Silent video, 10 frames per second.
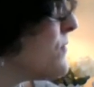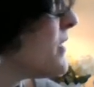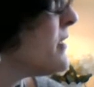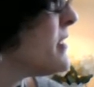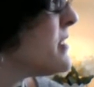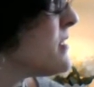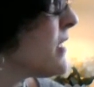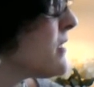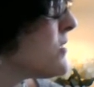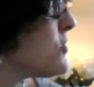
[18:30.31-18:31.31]
far as
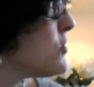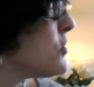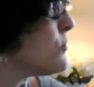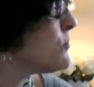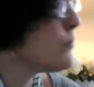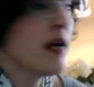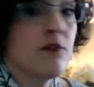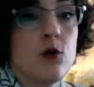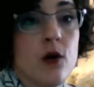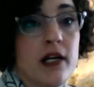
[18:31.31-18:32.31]
like the snow, we
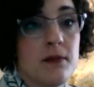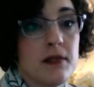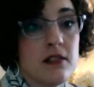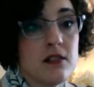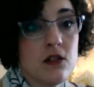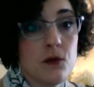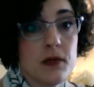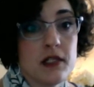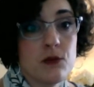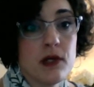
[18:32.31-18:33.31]
have quite a bit of snow
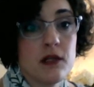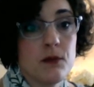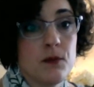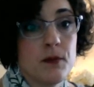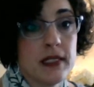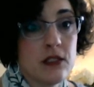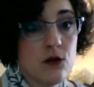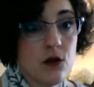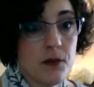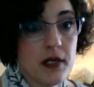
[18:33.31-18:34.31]
because we got a big
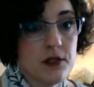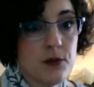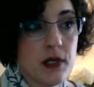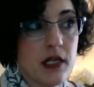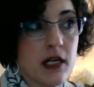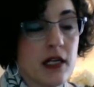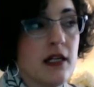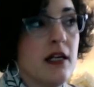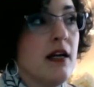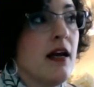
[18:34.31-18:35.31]
storm last weekend,
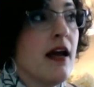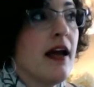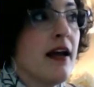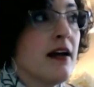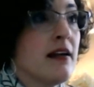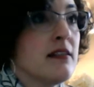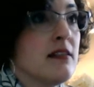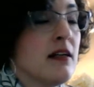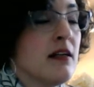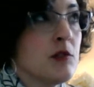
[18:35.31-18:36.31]
and
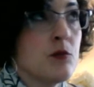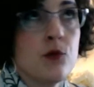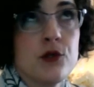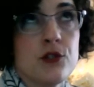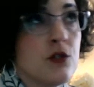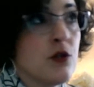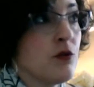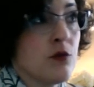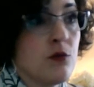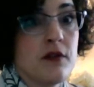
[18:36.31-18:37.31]
it's more snow
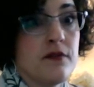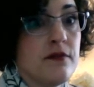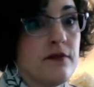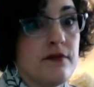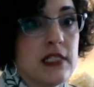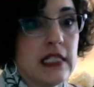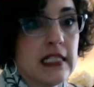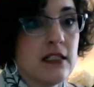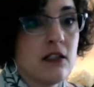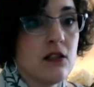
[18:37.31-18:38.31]
than we've seen
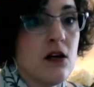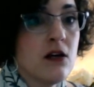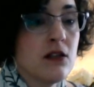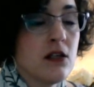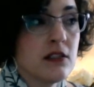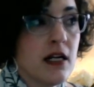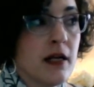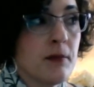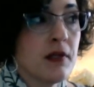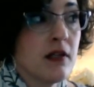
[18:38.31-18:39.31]
in a long, long
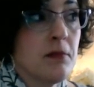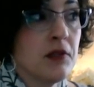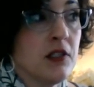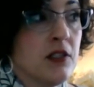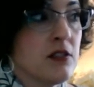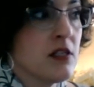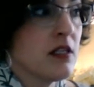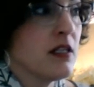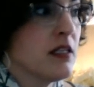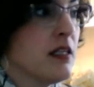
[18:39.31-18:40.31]
time, in a couple of years, I
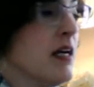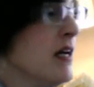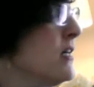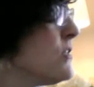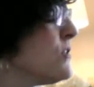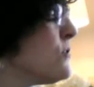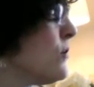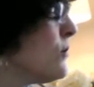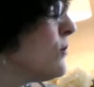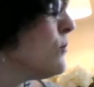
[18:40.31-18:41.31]
think.
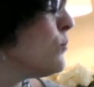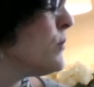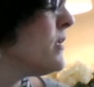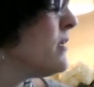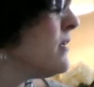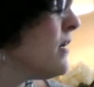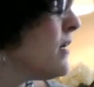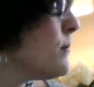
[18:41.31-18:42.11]
So the